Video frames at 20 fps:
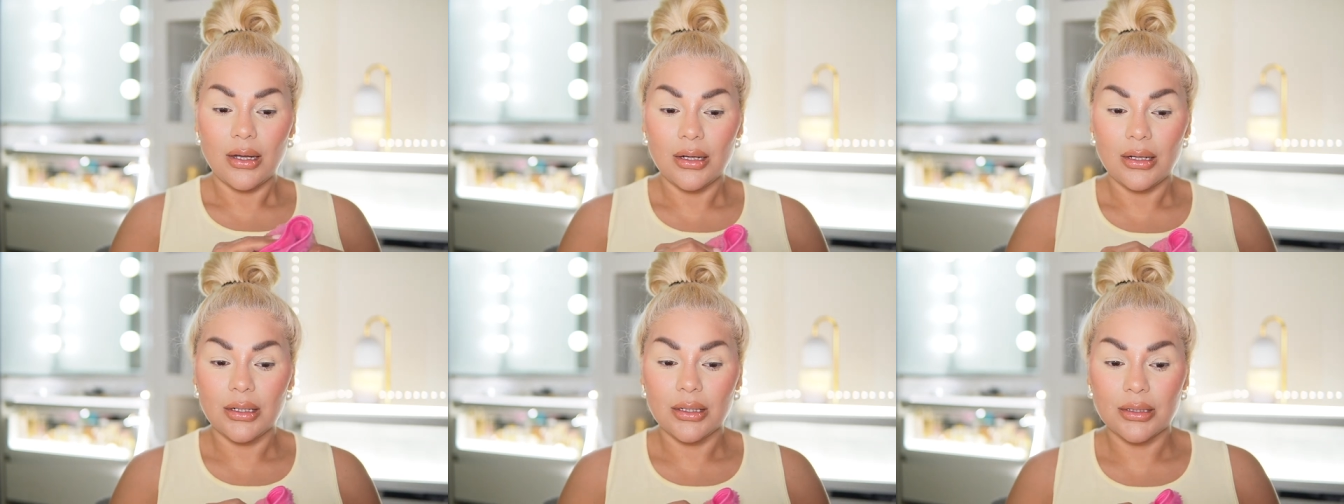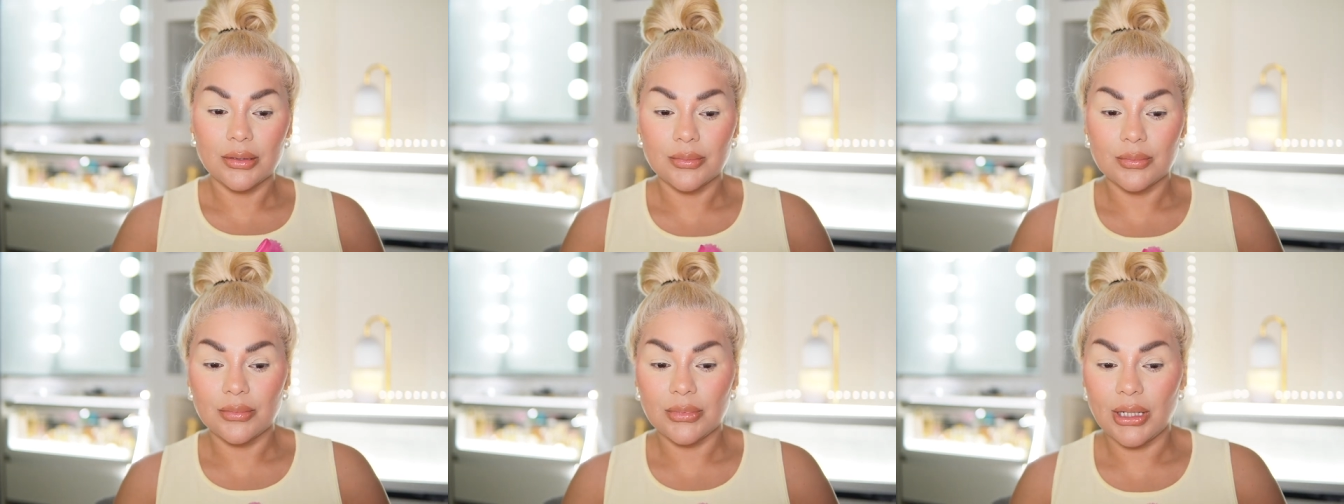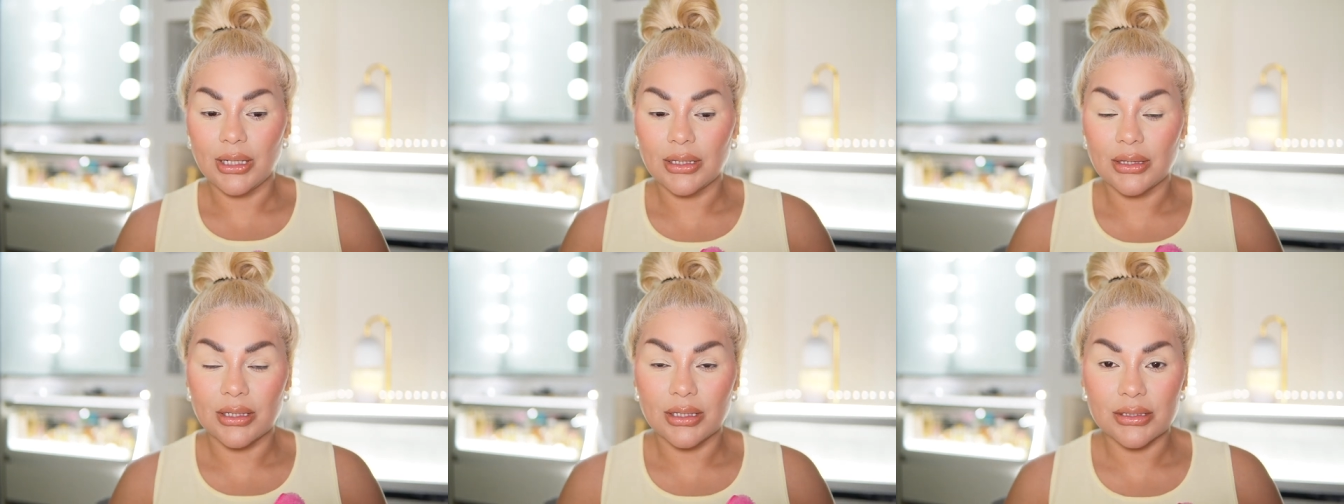Um,
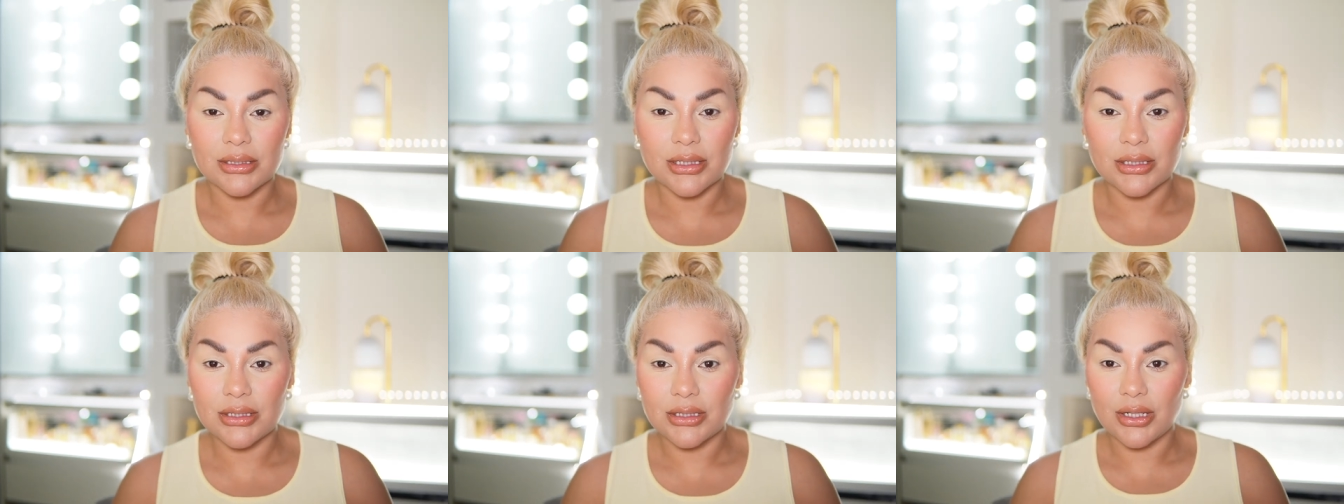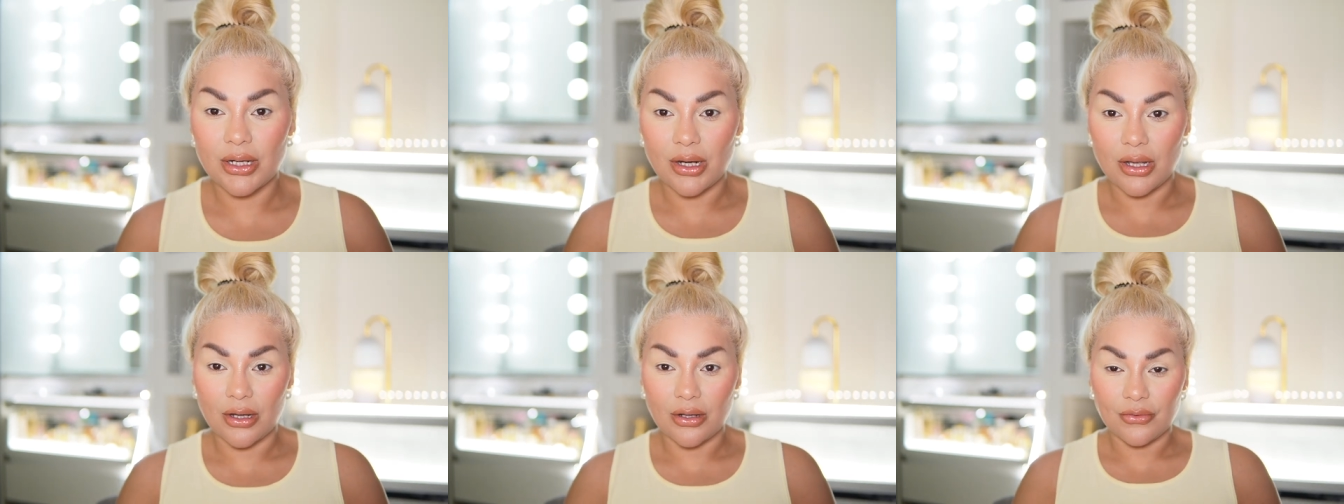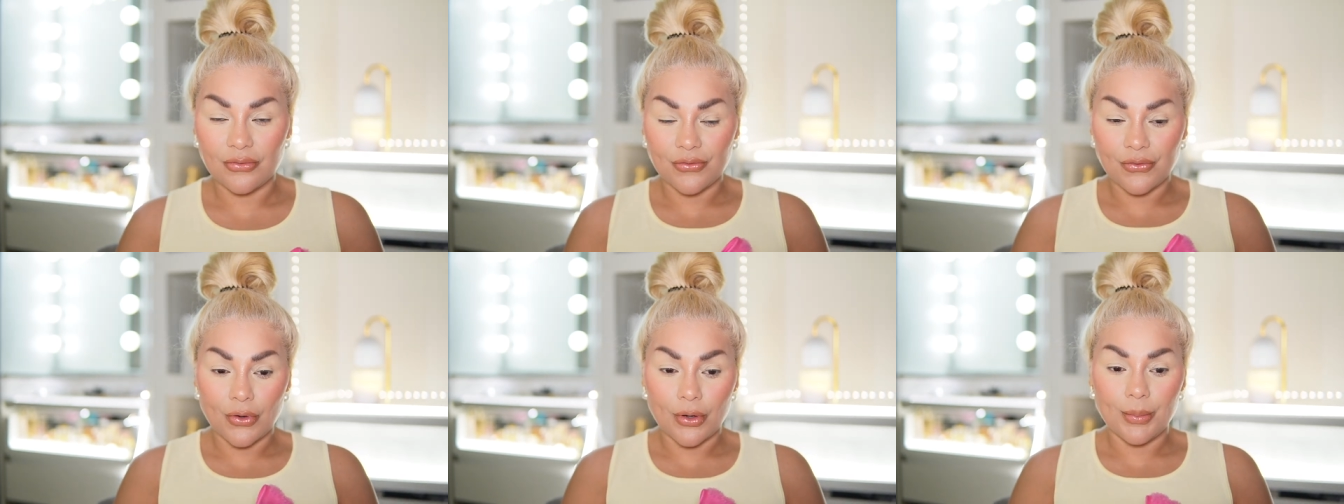like this is enough
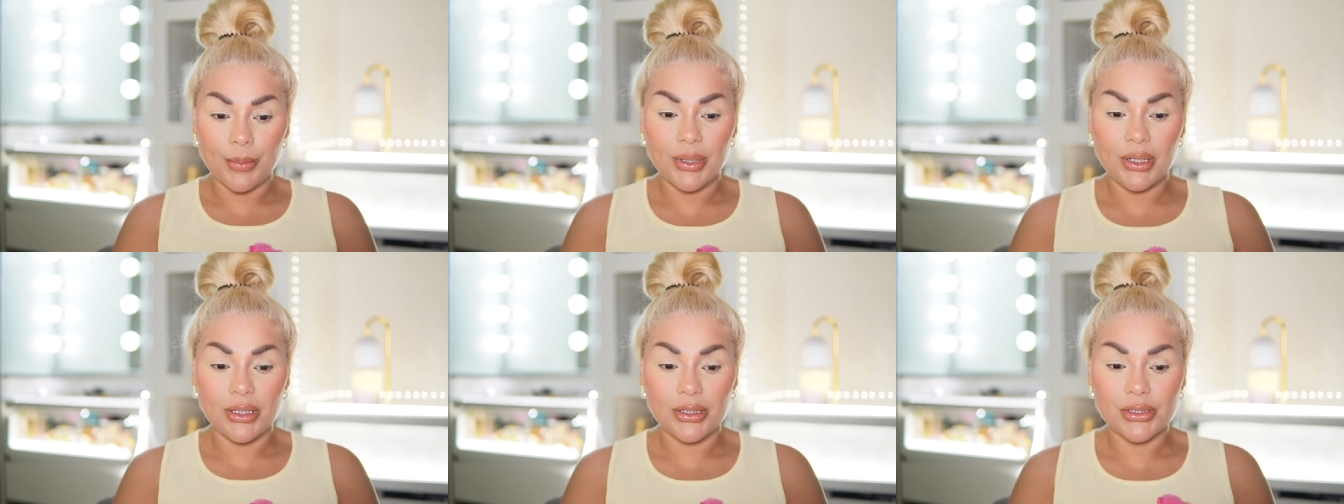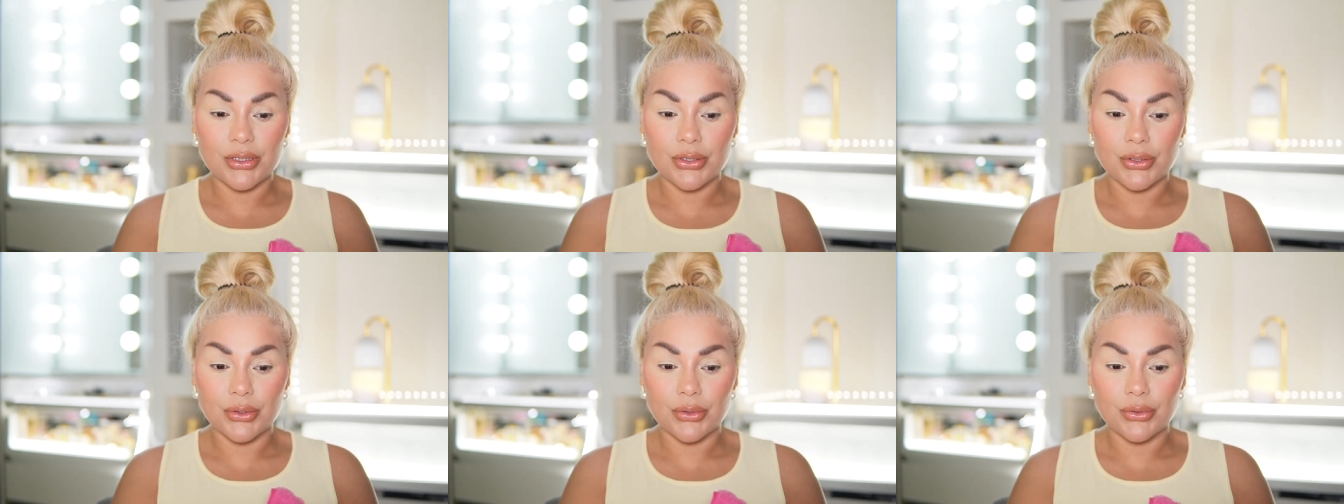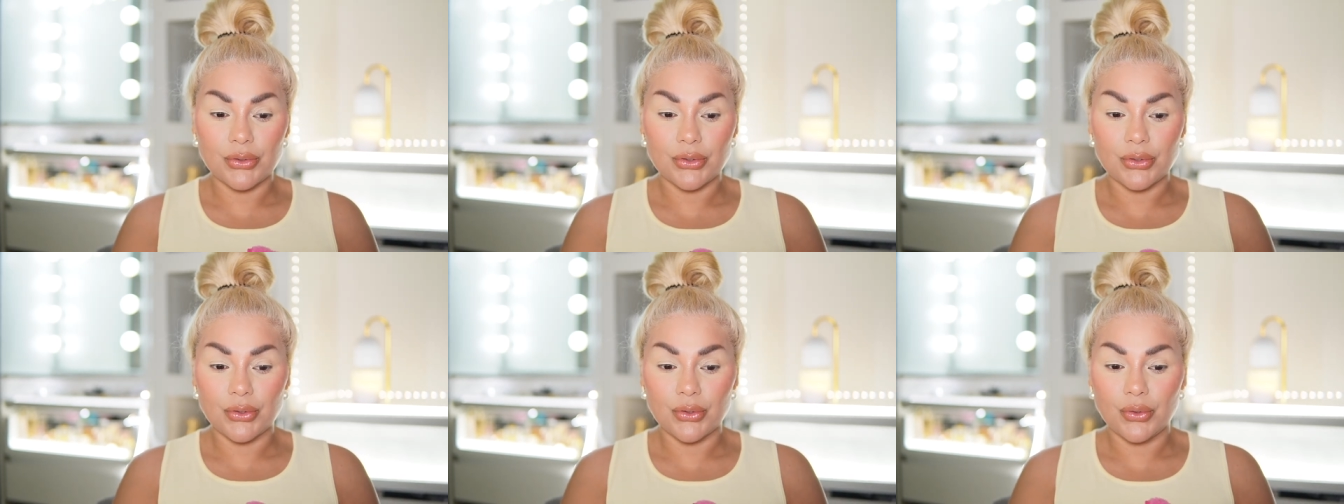for me to
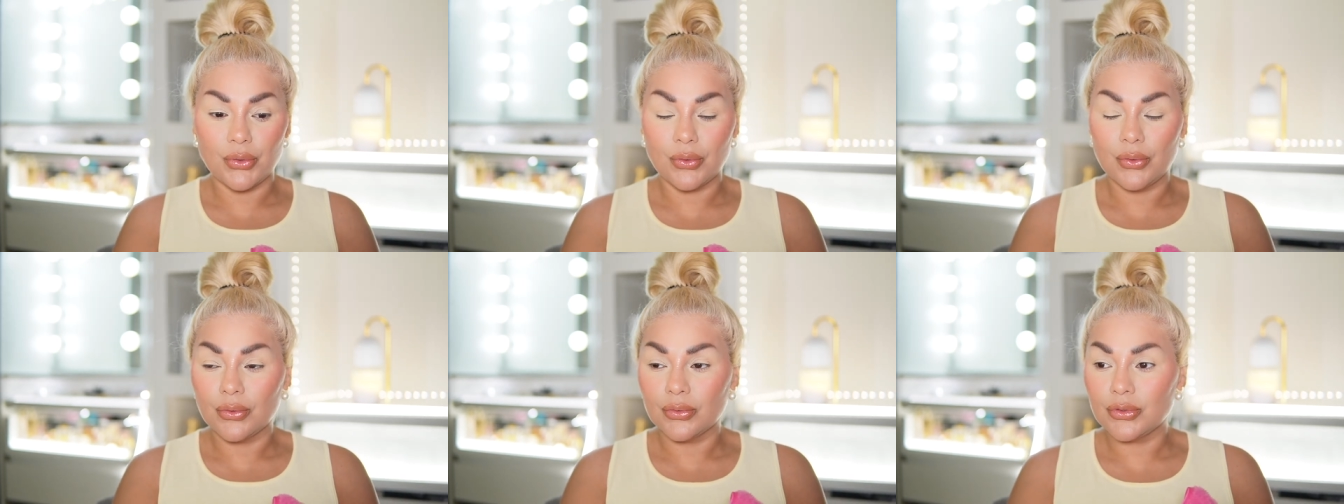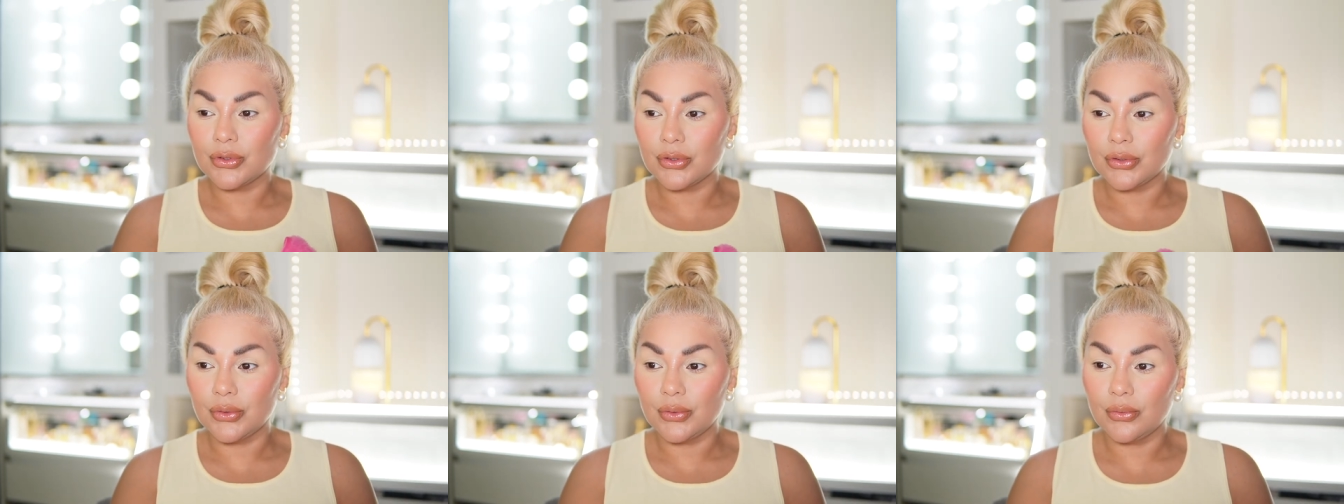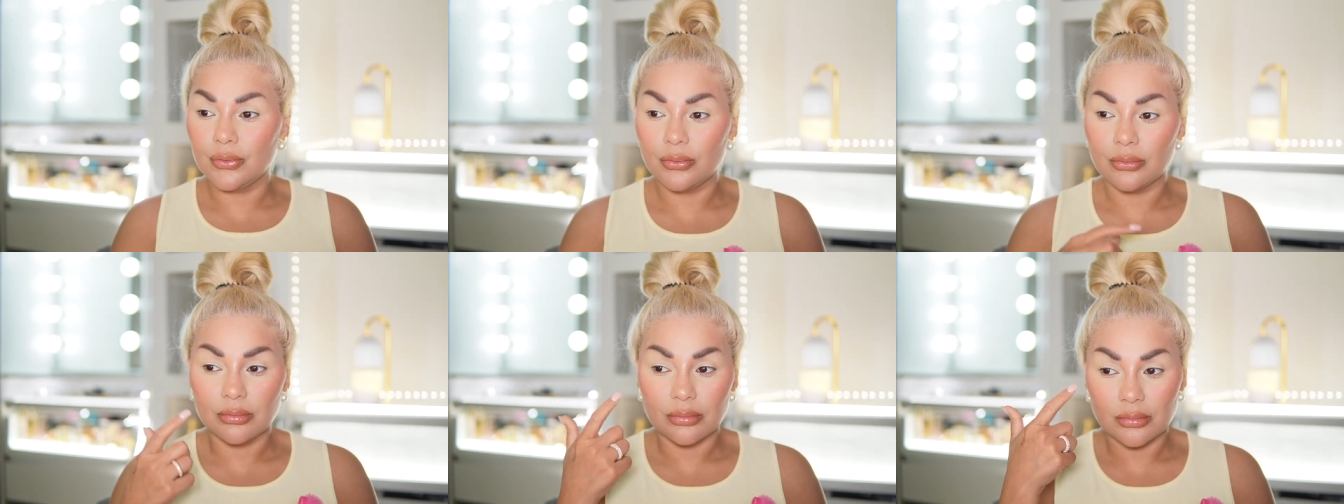do
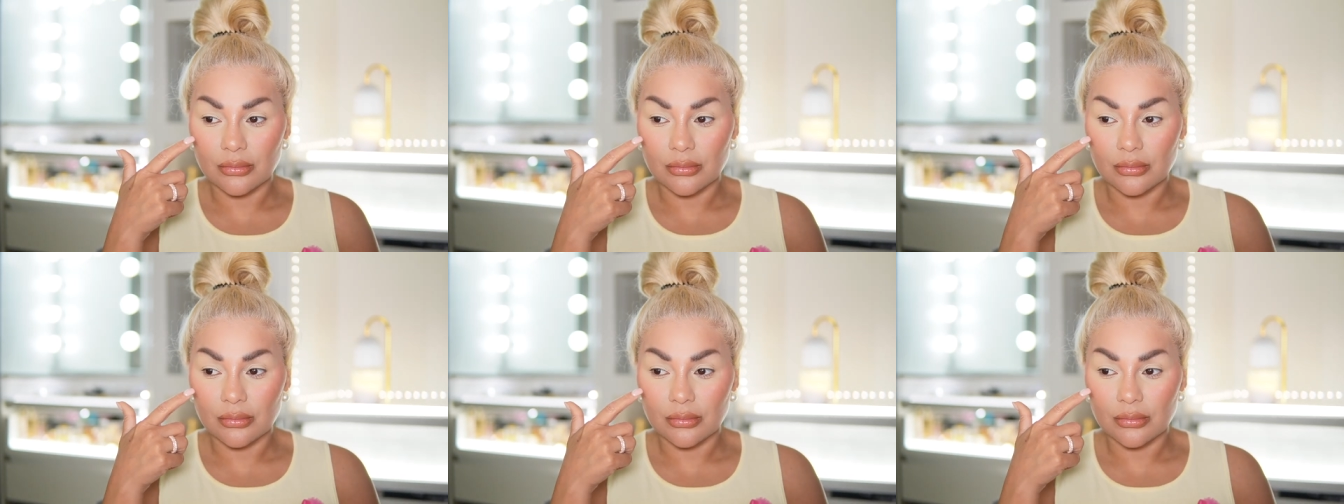to